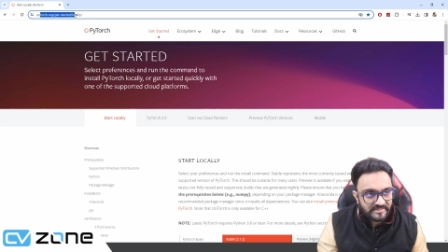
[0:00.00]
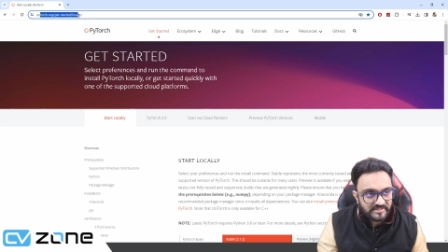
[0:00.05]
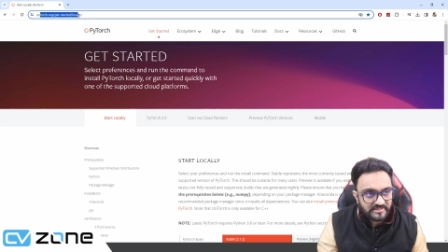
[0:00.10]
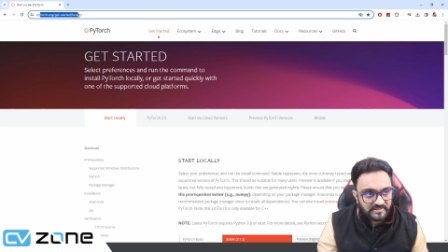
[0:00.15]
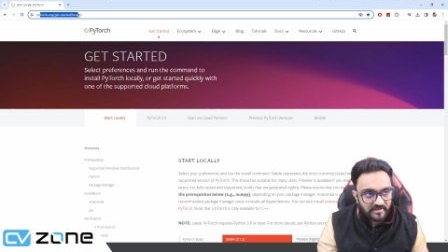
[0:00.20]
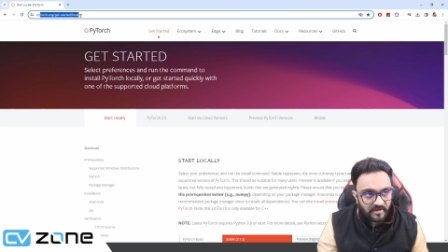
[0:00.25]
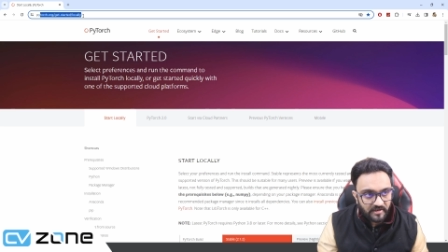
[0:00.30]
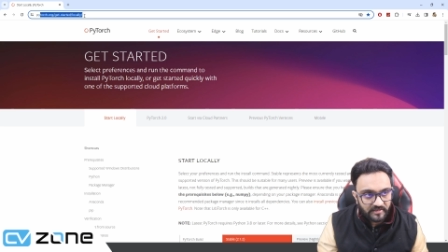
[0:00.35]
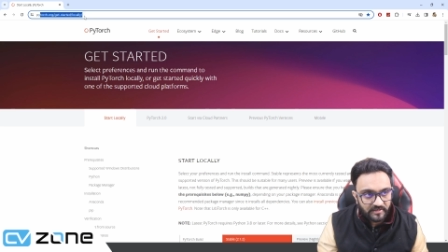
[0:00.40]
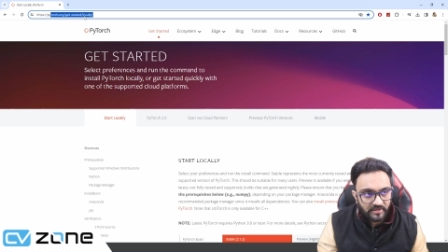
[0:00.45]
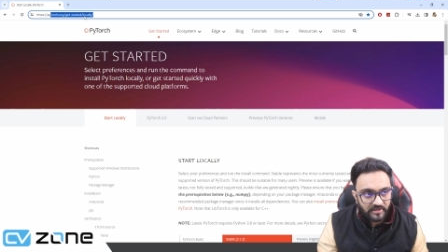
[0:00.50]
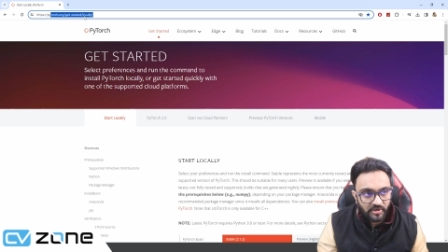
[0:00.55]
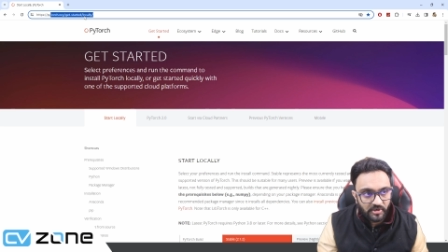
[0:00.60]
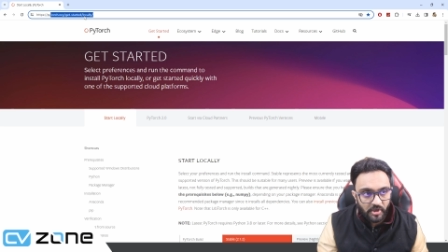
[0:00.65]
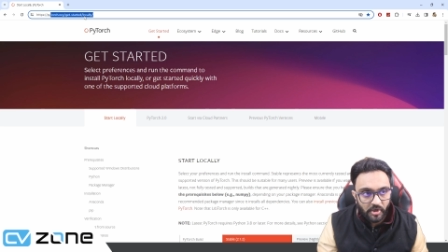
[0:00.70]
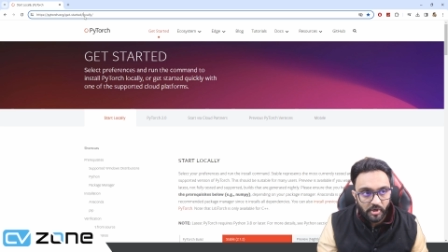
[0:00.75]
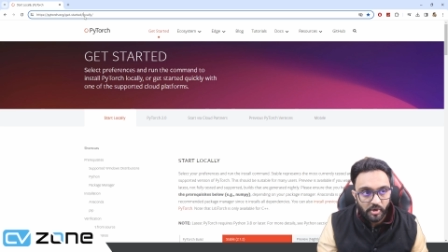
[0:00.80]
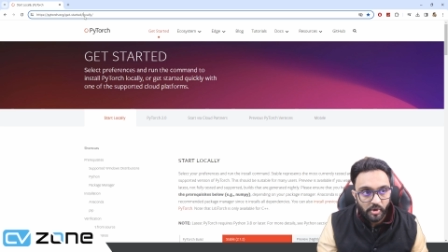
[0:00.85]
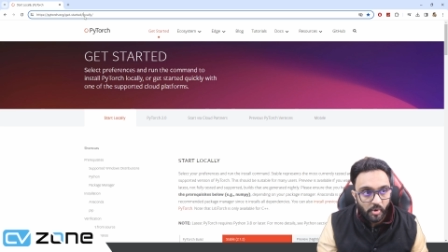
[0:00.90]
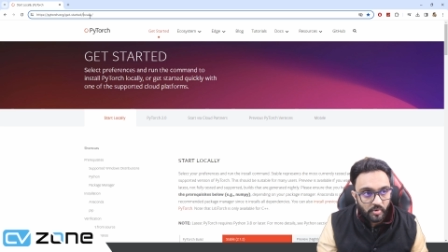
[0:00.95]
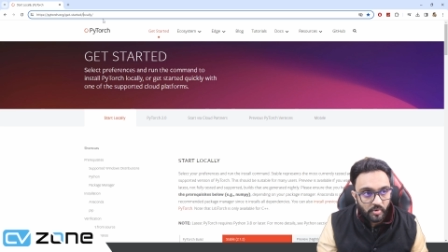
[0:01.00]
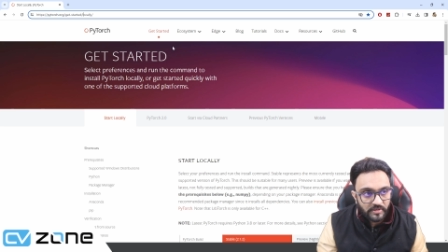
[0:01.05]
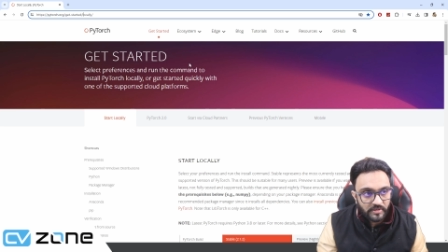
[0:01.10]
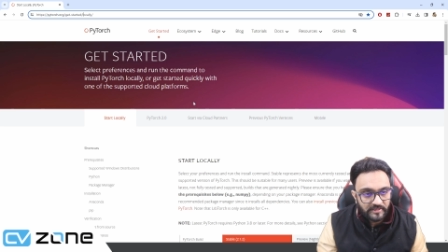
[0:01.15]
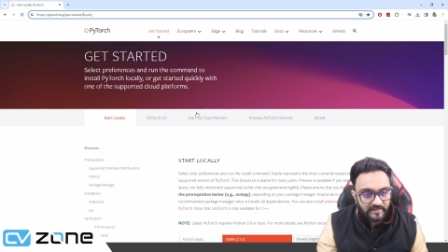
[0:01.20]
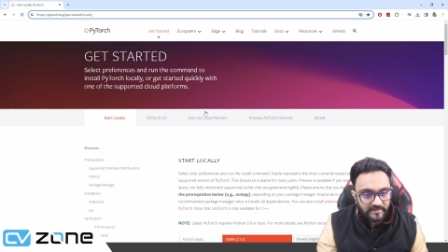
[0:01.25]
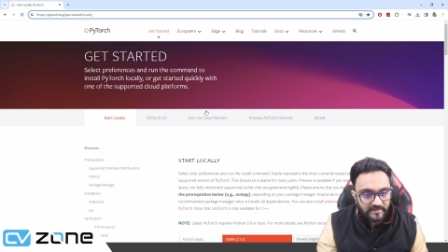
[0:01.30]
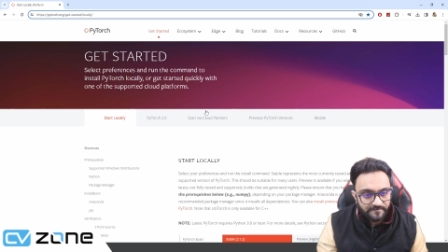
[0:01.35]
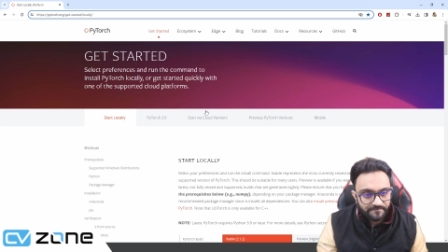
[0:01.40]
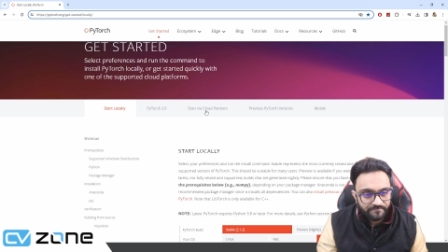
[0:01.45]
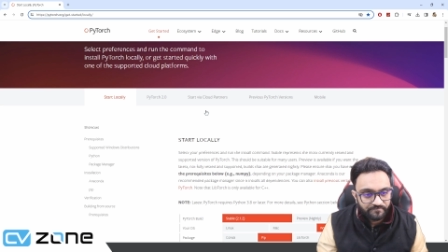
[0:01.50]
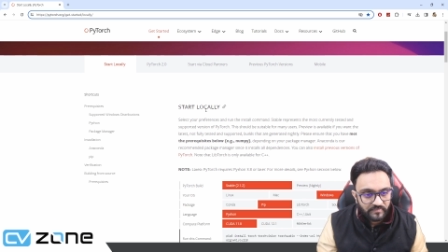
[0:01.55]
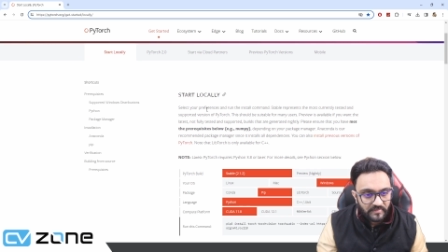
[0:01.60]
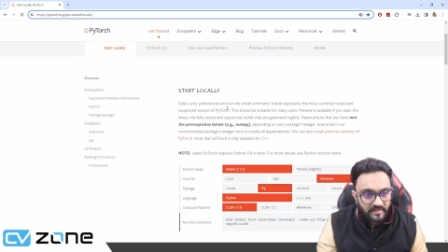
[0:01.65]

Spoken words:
started locally,